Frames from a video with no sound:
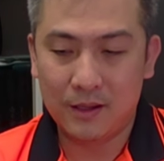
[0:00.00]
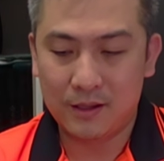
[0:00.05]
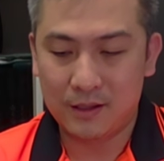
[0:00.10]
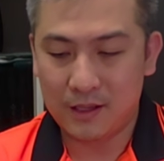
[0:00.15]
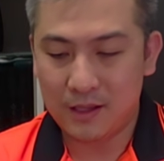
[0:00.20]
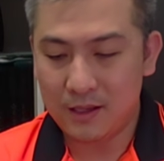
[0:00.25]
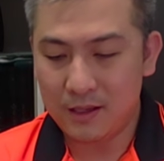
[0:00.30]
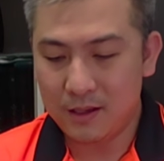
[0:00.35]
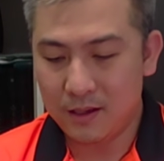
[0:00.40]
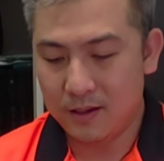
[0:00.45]

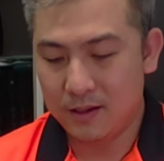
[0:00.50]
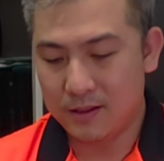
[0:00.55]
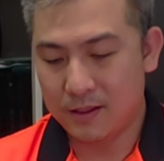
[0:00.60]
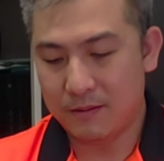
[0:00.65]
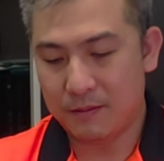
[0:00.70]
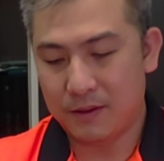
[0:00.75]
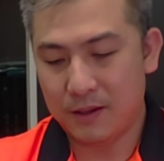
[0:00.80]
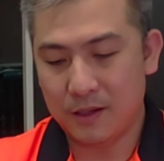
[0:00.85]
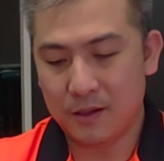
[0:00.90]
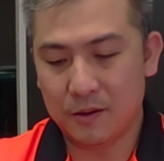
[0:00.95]
Okay,
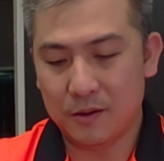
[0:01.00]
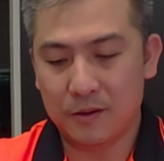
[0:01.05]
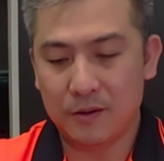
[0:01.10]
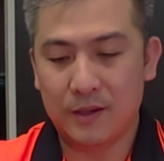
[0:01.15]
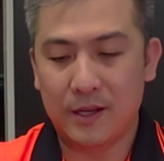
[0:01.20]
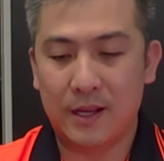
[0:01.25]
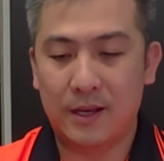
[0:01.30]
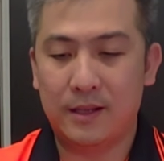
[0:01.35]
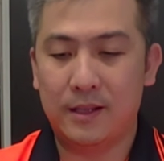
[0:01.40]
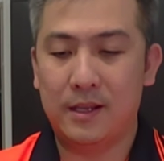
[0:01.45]
same thing,
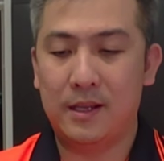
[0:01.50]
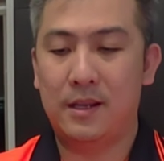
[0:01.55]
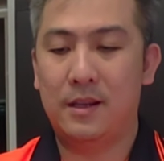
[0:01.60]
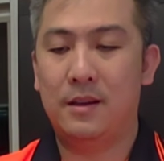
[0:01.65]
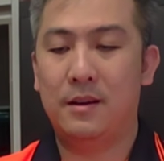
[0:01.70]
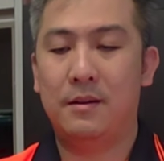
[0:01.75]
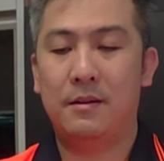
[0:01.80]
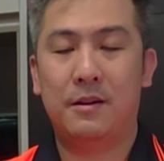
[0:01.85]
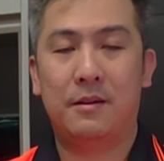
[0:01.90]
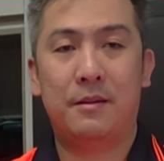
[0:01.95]
that
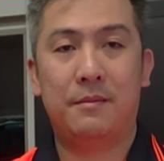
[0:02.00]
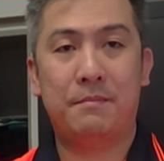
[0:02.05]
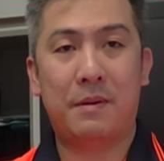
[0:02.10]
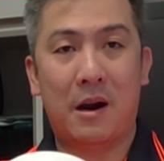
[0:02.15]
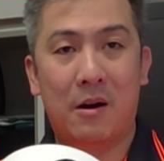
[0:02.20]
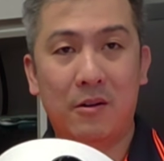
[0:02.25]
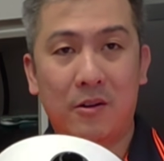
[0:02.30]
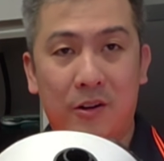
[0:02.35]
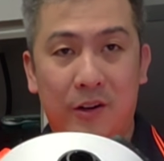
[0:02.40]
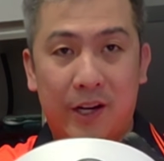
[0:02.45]
the
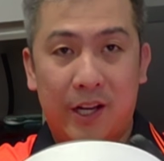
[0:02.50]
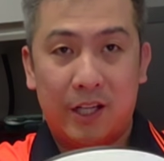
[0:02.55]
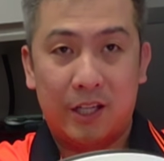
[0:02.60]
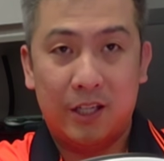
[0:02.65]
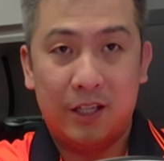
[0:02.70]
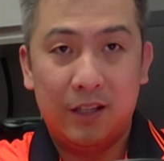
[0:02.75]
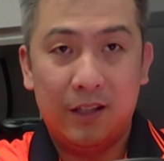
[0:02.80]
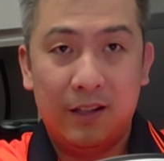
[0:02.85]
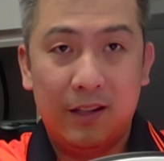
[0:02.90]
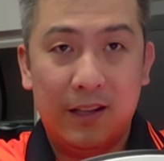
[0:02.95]
power
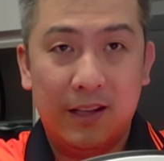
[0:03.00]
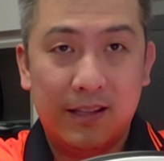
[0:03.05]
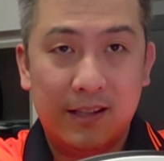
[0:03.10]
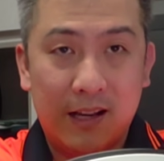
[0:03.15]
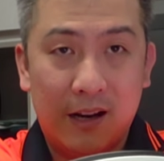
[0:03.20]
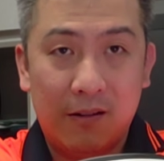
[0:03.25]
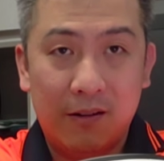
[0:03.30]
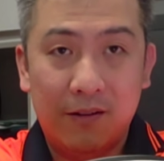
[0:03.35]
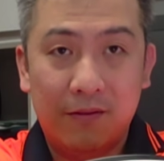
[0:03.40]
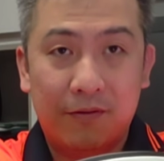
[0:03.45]
connection is
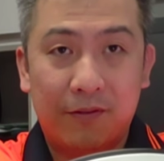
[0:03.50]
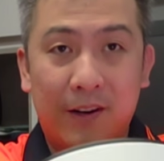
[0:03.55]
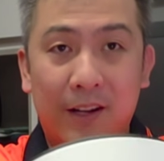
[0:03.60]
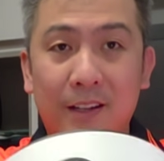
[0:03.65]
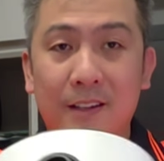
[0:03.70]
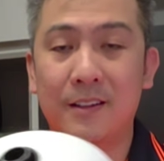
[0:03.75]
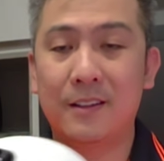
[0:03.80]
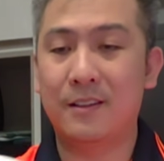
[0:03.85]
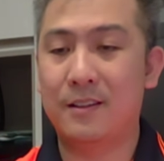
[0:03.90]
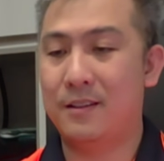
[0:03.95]
now in
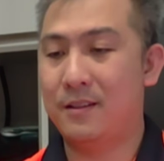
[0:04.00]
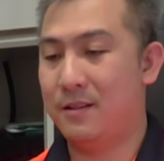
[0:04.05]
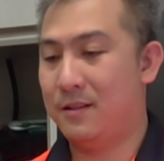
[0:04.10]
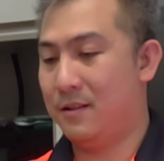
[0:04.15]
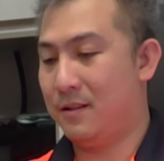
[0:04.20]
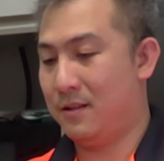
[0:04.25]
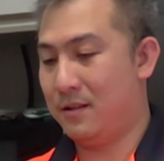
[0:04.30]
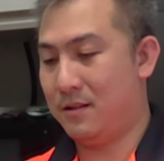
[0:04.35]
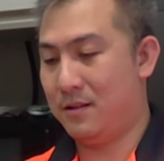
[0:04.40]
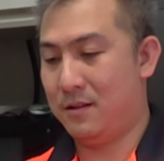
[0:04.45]
front,
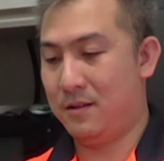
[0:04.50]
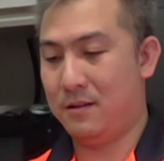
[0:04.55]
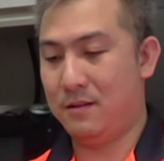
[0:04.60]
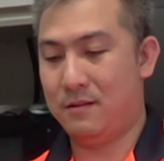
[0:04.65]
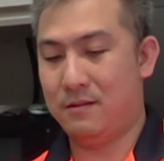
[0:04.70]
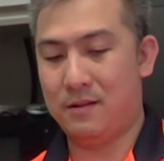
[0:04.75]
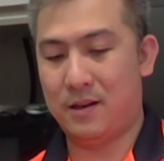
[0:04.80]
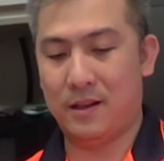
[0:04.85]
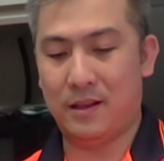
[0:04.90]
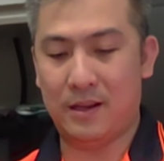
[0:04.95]

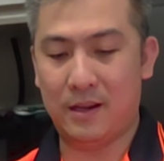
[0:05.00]
right